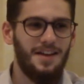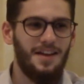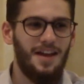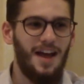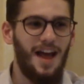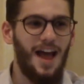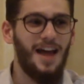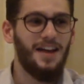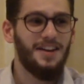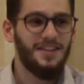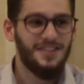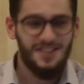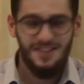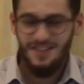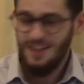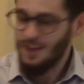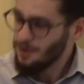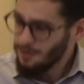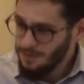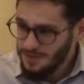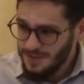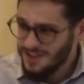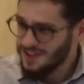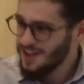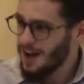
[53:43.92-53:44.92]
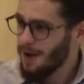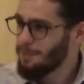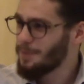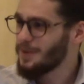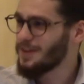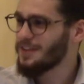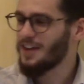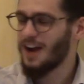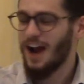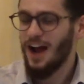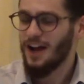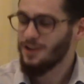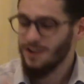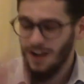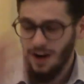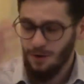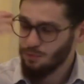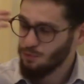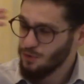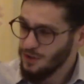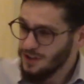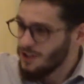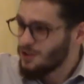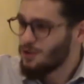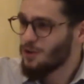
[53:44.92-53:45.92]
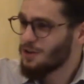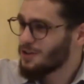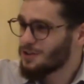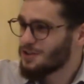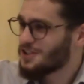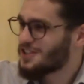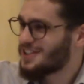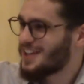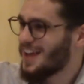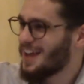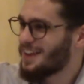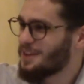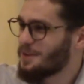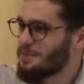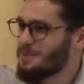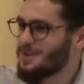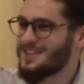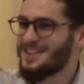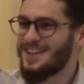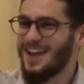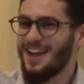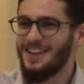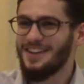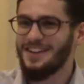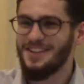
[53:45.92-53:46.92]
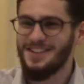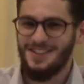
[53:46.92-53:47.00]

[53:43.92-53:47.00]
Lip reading: And instead of stopping there, I really don't understand their mentality.